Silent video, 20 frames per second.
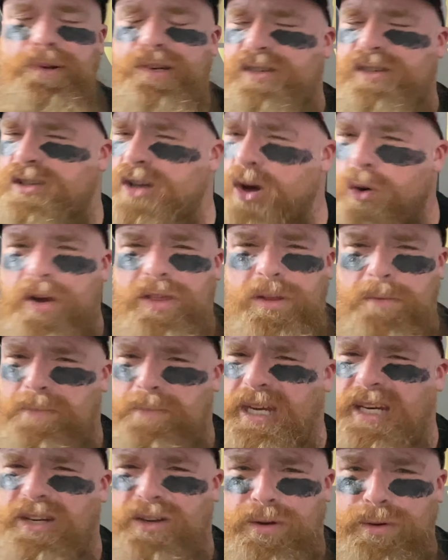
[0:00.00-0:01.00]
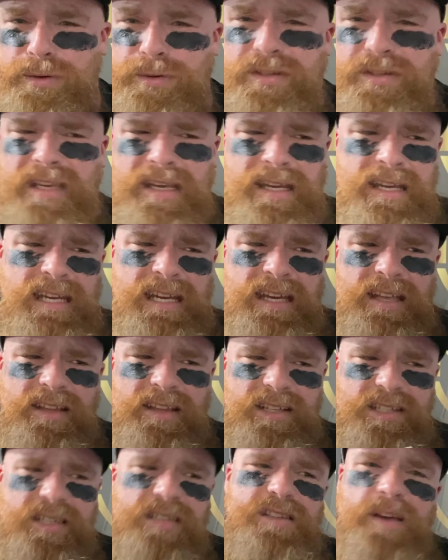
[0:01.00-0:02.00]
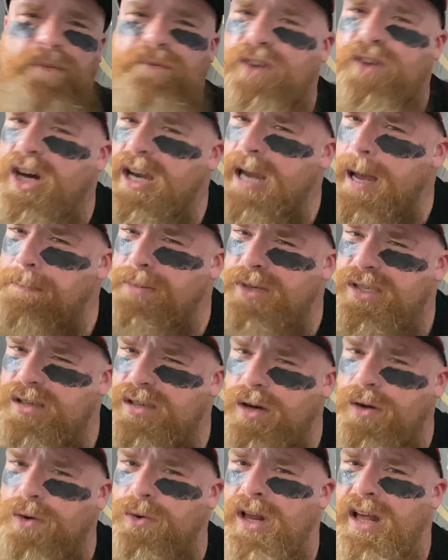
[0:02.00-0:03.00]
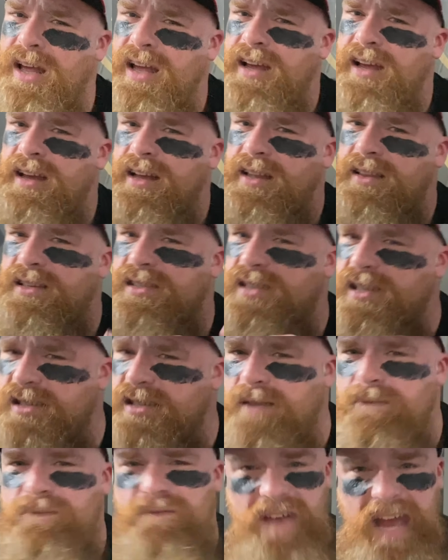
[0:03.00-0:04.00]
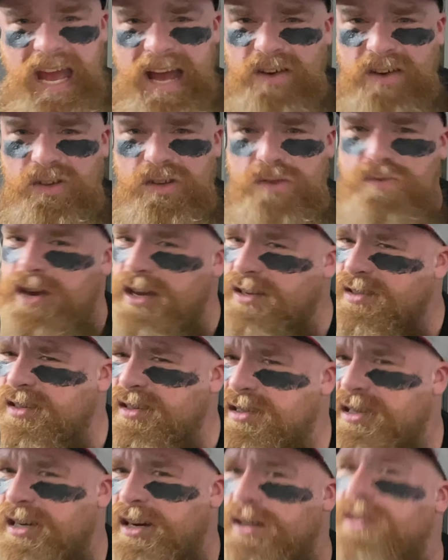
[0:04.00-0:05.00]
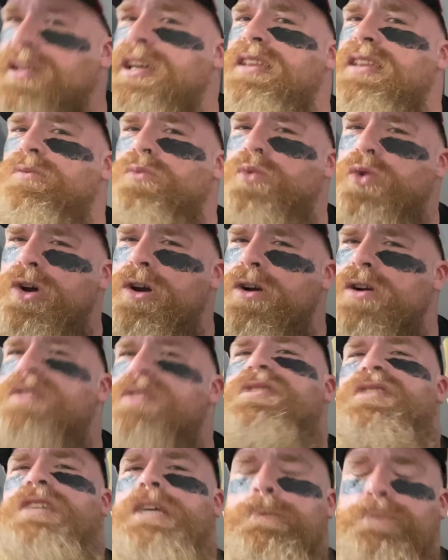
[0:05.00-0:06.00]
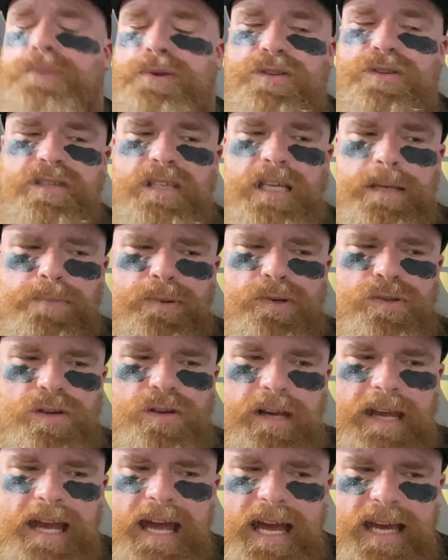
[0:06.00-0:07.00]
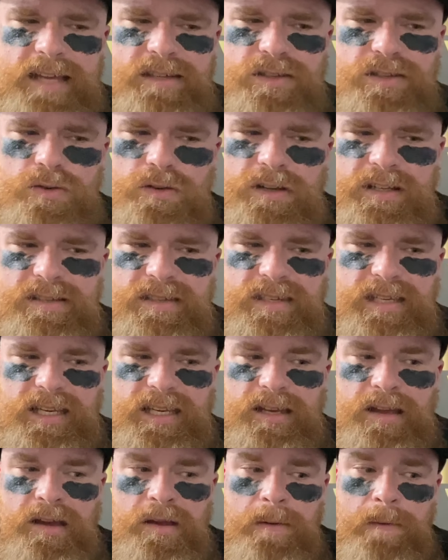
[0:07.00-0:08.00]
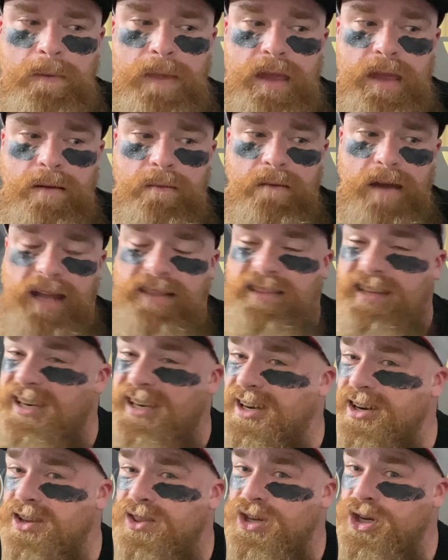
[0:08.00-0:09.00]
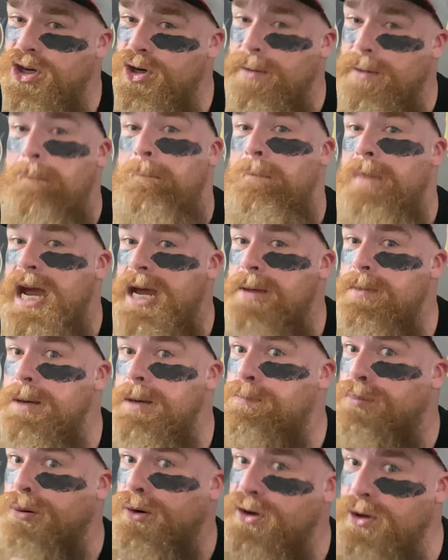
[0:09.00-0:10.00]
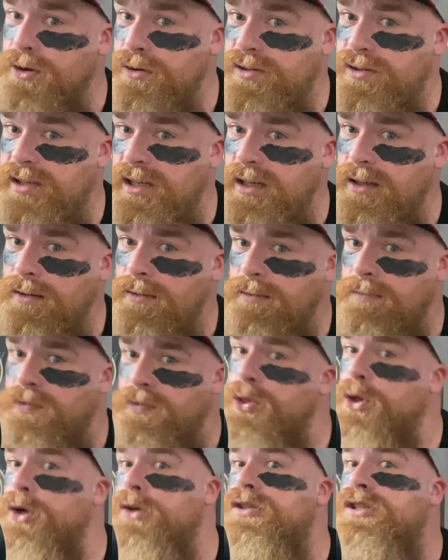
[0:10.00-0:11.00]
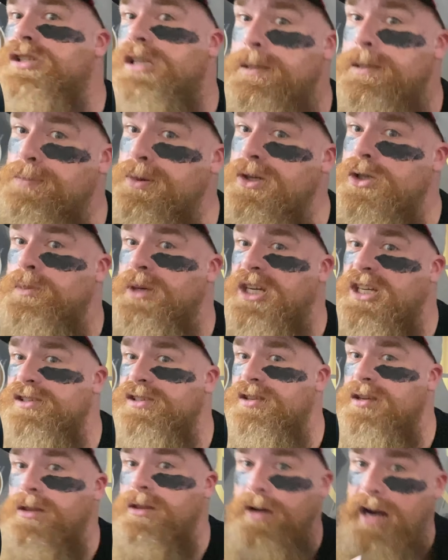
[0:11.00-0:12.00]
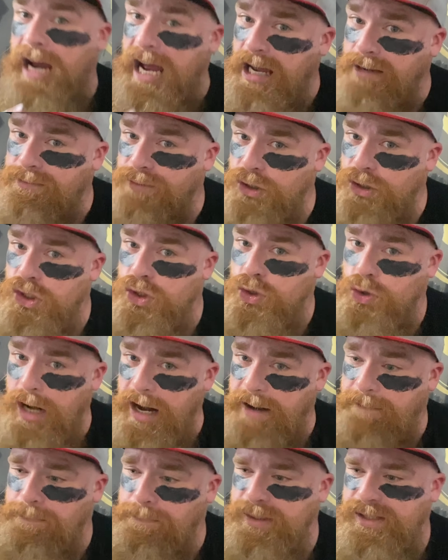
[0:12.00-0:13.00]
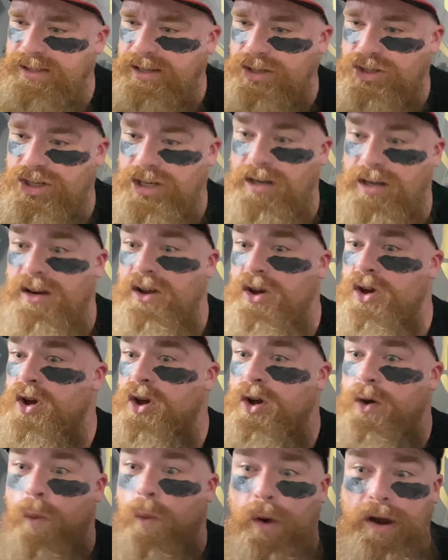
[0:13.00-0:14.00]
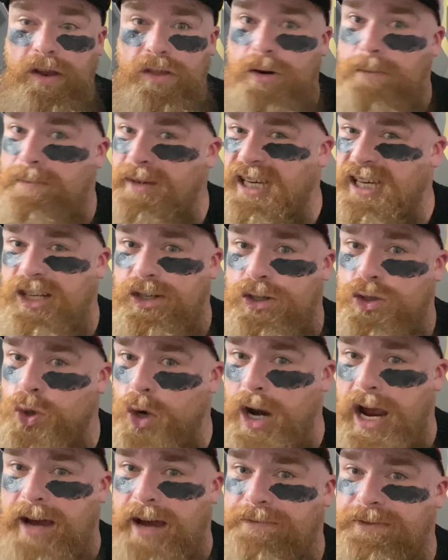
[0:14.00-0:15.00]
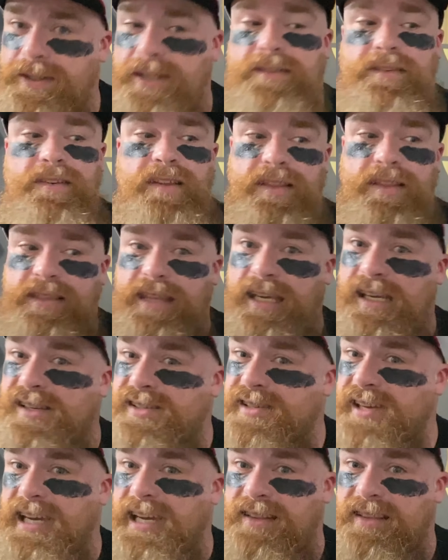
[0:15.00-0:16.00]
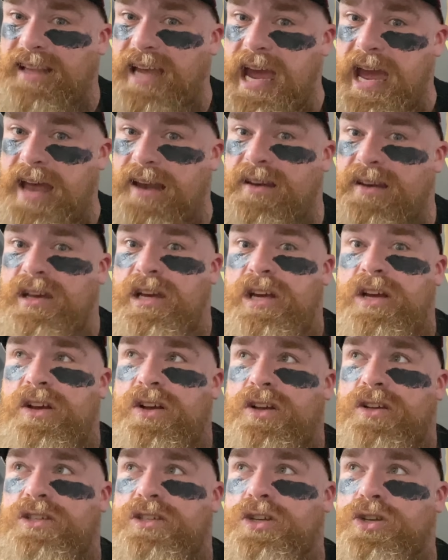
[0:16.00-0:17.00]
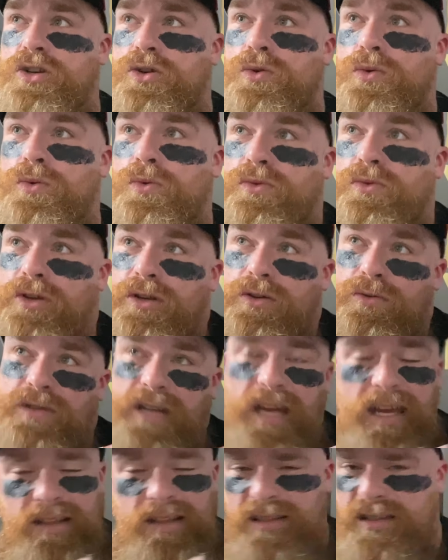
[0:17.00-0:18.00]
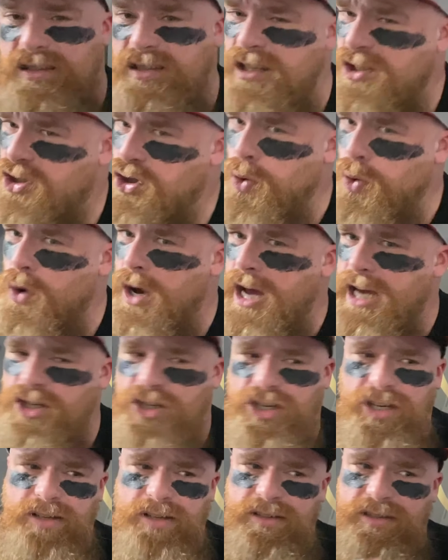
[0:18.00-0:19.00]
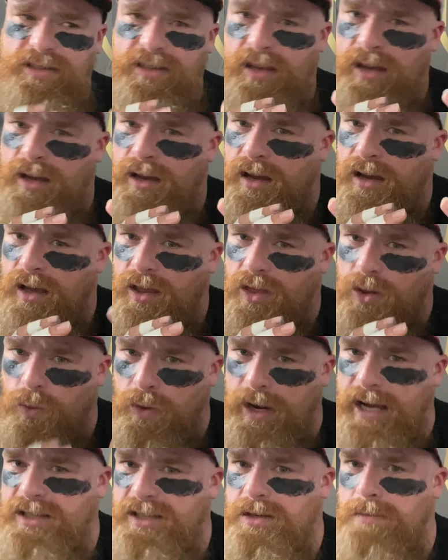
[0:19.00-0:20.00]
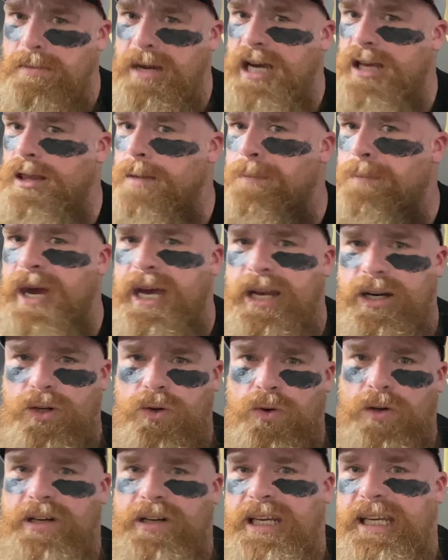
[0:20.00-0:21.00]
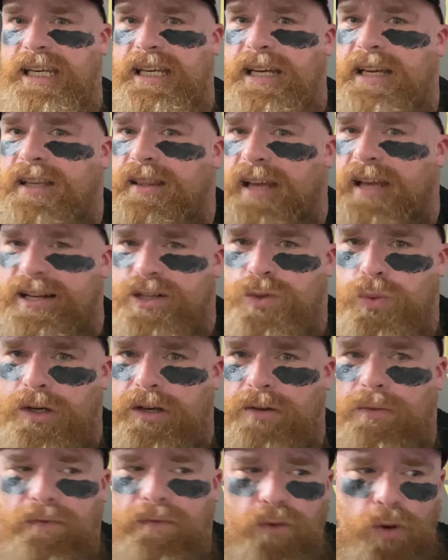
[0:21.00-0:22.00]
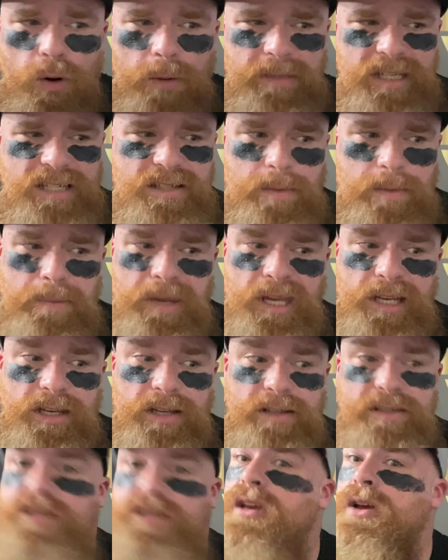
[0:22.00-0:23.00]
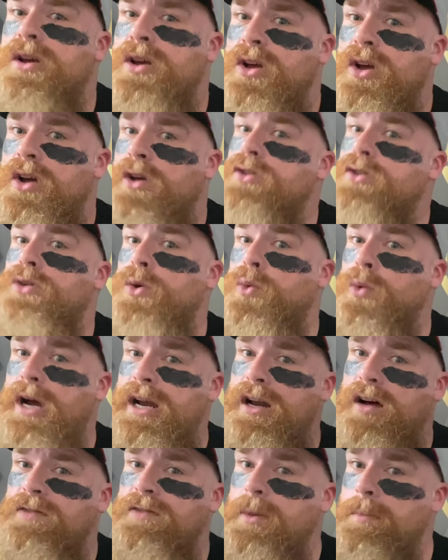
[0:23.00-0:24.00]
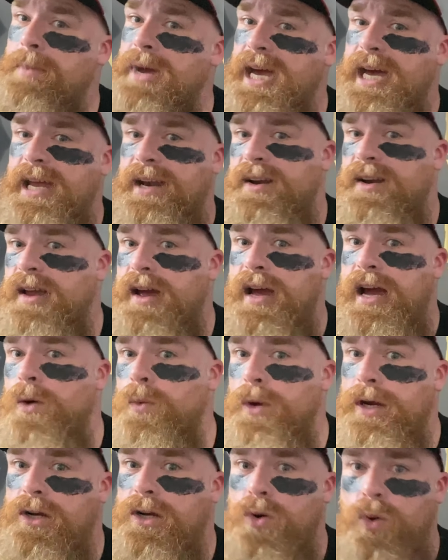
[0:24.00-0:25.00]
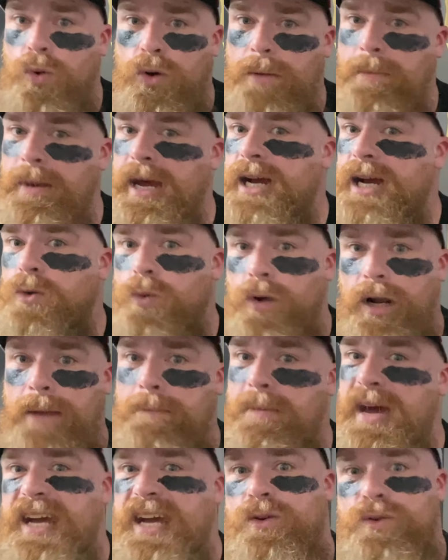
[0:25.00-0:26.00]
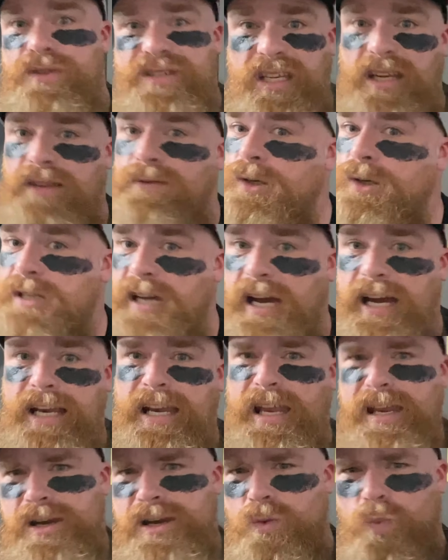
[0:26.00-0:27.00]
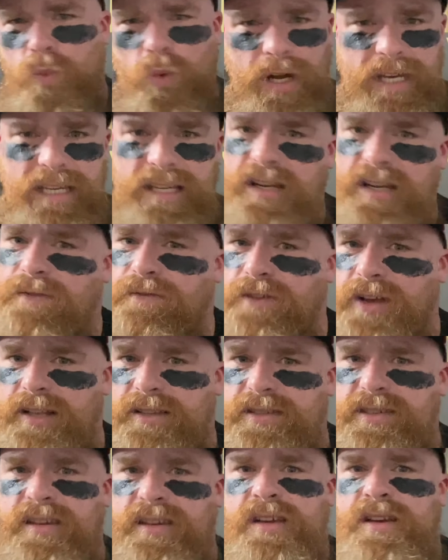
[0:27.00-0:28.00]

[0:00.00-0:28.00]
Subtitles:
No other big news. This is a fun episode. This isn't value necessarily. What are sleepers? Sleepers are guys you could see at the end of the year maybe producing. They're sleepers because of their average draft position, where they're being drafted, things like that. So you take the situations, the resume, the pedigree, and that's where you form these opinions. So right off the bat, I went quarterback, running back, receiver, tight end, and one defense,